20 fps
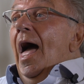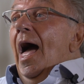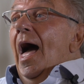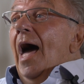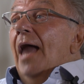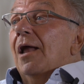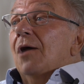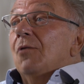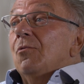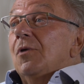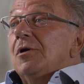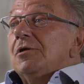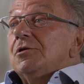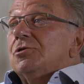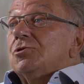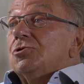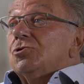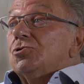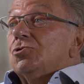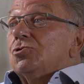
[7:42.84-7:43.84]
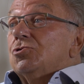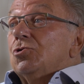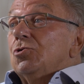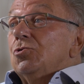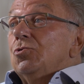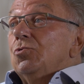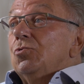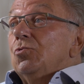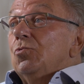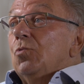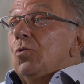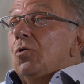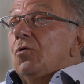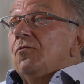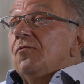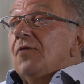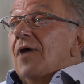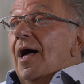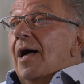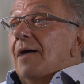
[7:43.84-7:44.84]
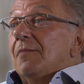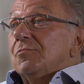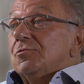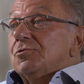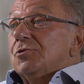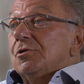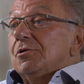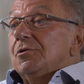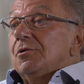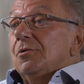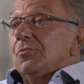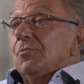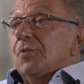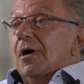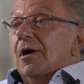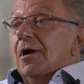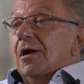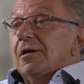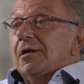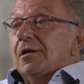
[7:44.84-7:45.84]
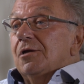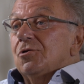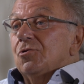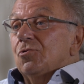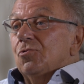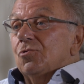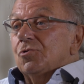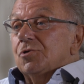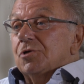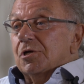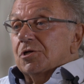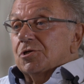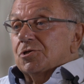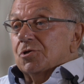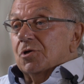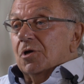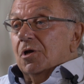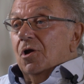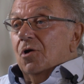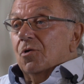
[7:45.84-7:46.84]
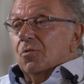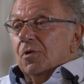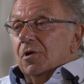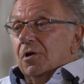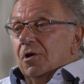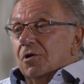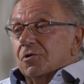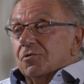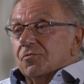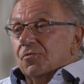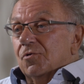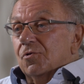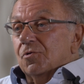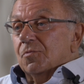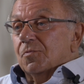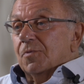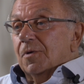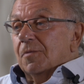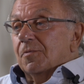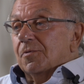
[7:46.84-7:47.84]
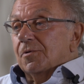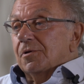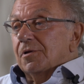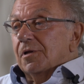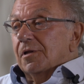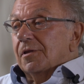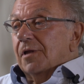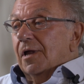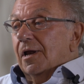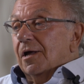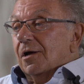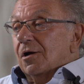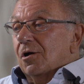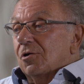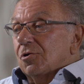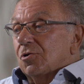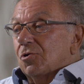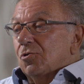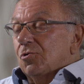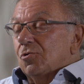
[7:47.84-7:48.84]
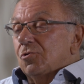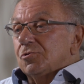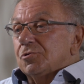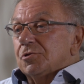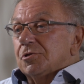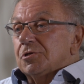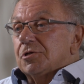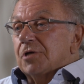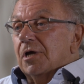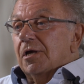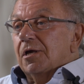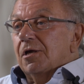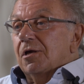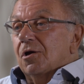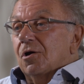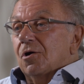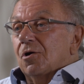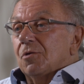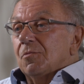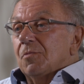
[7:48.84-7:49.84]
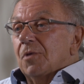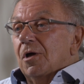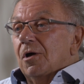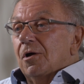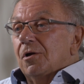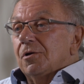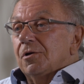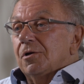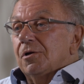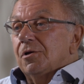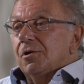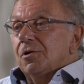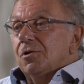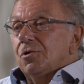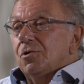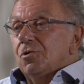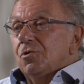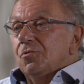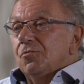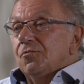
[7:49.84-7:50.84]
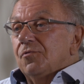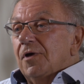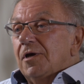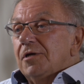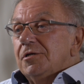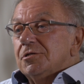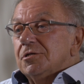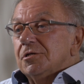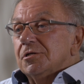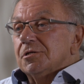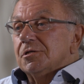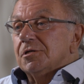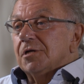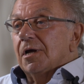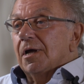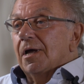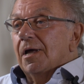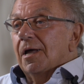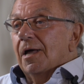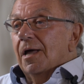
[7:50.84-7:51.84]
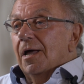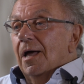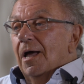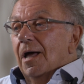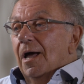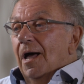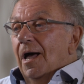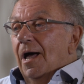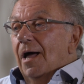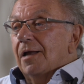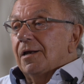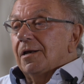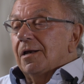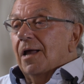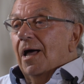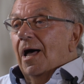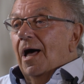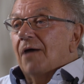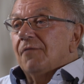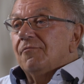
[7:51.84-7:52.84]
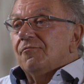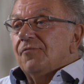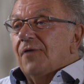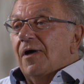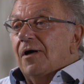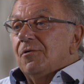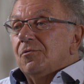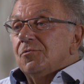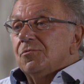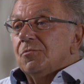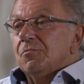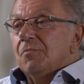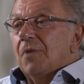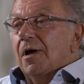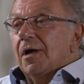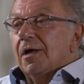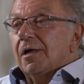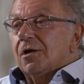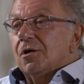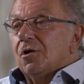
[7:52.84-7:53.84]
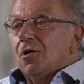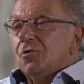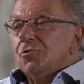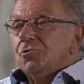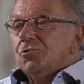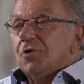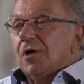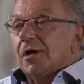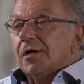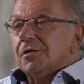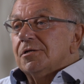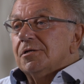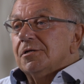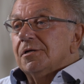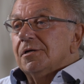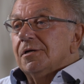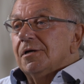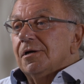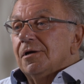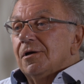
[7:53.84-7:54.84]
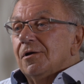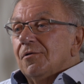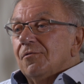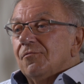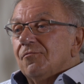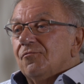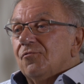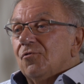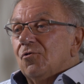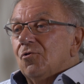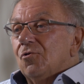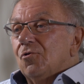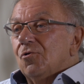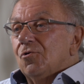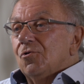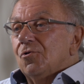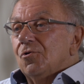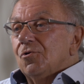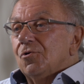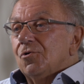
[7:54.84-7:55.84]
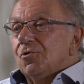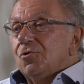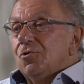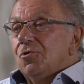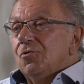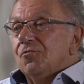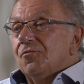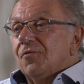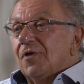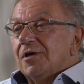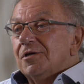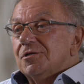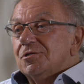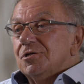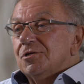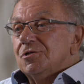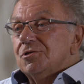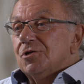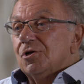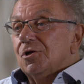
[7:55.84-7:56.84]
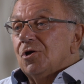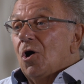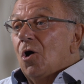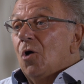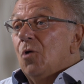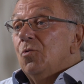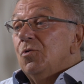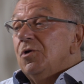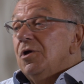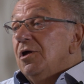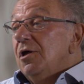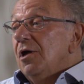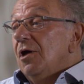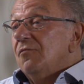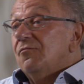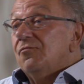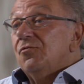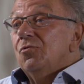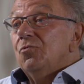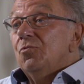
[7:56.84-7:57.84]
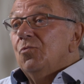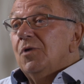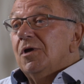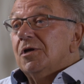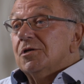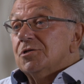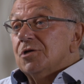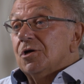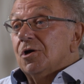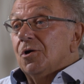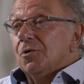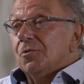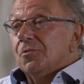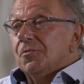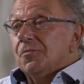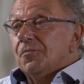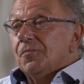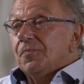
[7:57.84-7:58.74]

And I went to Wolverhampton, where I did an audition along with a lot of other people, and then I got a call to say, you're going to be on New Faces. And I found my contract for New Faces only a few weeks ago.